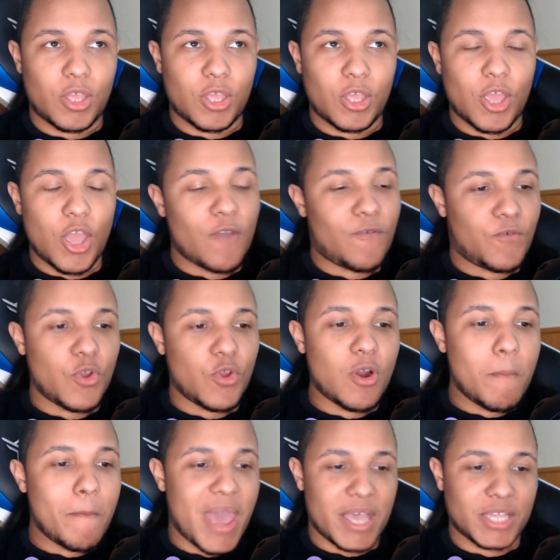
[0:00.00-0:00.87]
If you're
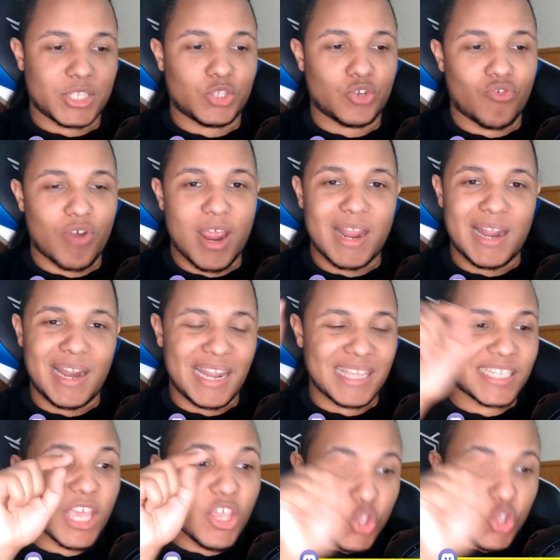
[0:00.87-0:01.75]
a master, right?
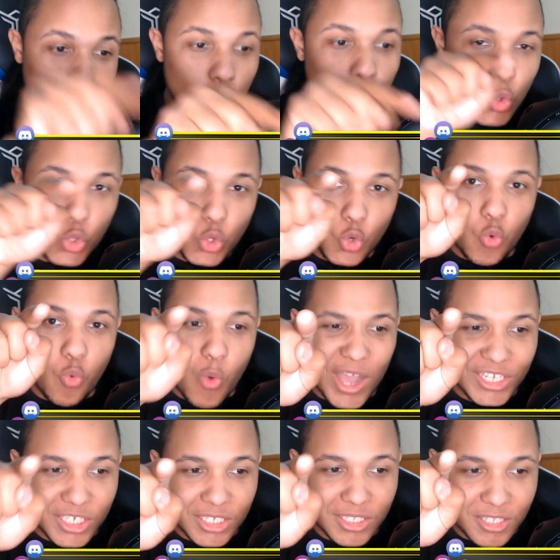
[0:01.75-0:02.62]
Let's say you
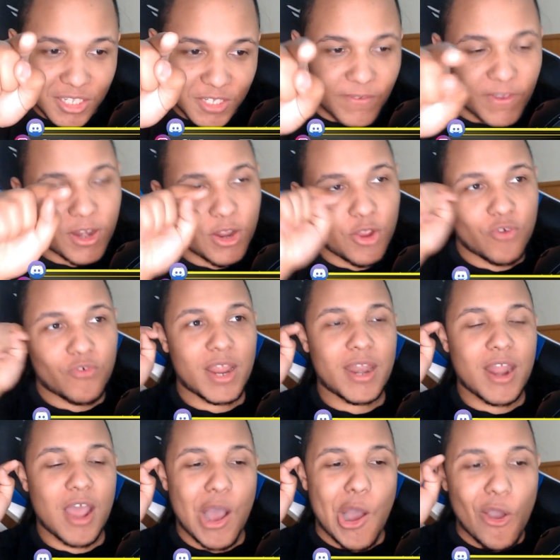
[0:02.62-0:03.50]
watching this video
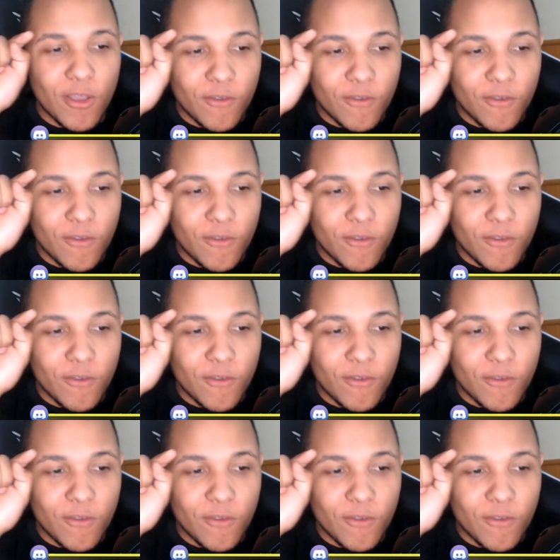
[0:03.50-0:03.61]
right now.